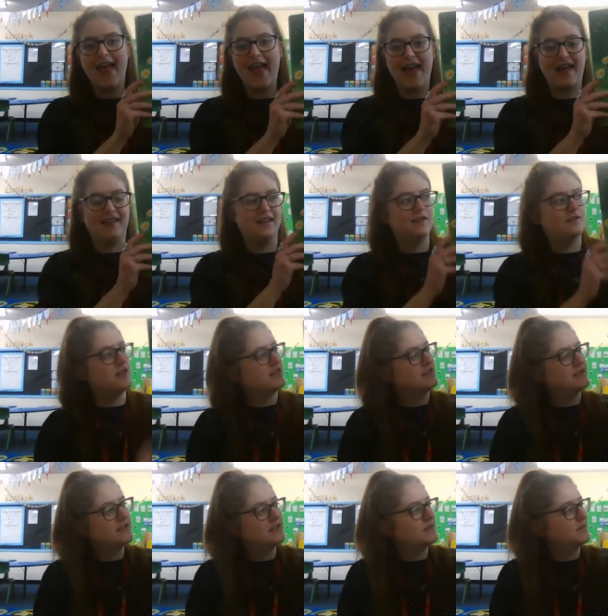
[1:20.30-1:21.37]

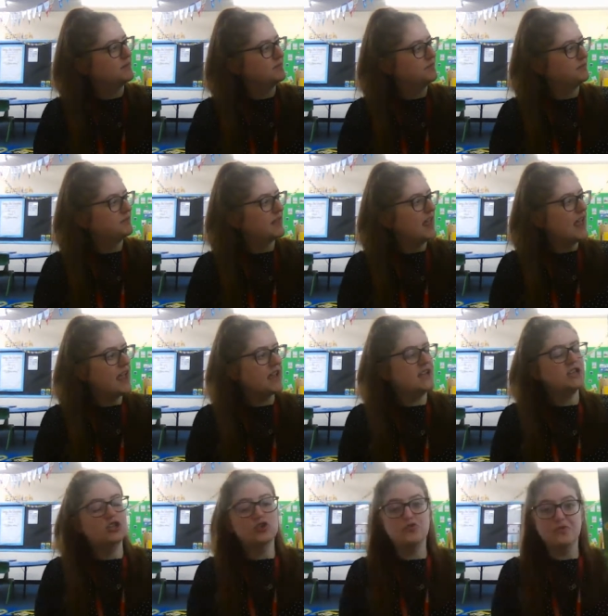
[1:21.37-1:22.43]
Elephant.
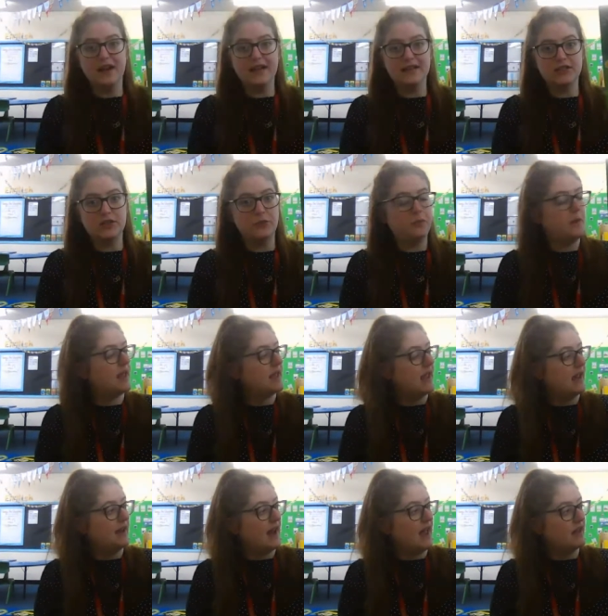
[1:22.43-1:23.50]
It's great to be
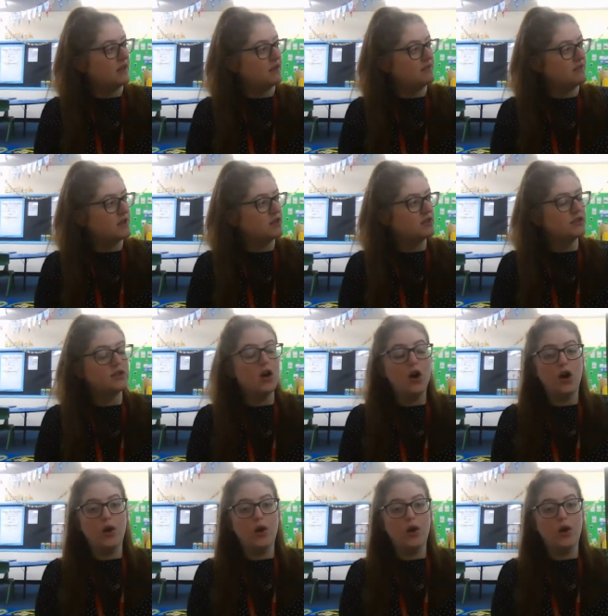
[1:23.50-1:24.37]
an elephant,